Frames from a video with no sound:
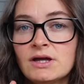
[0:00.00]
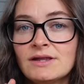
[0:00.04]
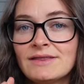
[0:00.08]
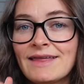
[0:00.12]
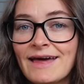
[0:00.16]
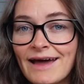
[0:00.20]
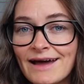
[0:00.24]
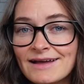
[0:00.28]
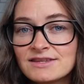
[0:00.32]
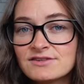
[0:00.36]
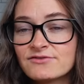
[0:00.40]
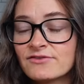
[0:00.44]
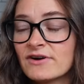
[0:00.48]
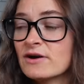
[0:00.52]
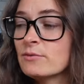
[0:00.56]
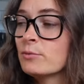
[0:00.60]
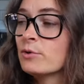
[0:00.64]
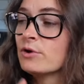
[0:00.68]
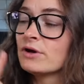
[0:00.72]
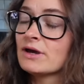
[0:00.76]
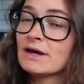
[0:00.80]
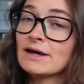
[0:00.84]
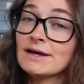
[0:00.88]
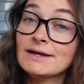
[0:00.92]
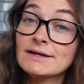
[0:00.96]
The HATS
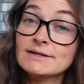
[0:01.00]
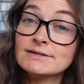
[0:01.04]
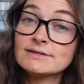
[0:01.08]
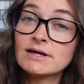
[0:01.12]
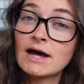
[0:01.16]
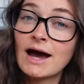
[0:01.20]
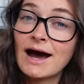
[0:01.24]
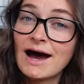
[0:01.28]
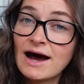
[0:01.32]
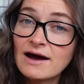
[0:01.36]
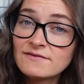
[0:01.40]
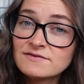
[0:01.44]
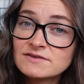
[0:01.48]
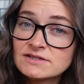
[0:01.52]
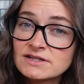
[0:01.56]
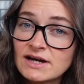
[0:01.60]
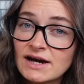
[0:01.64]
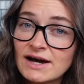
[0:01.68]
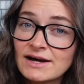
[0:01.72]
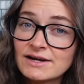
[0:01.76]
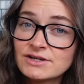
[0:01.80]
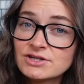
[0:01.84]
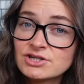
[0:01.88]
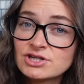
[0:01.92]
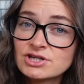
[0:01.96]
framework is half
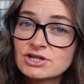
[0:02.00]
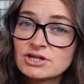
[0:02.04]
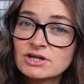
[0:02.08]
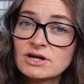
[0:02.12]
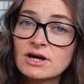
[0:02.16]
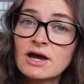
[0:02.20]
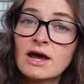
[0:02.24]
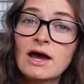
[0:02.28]
starch,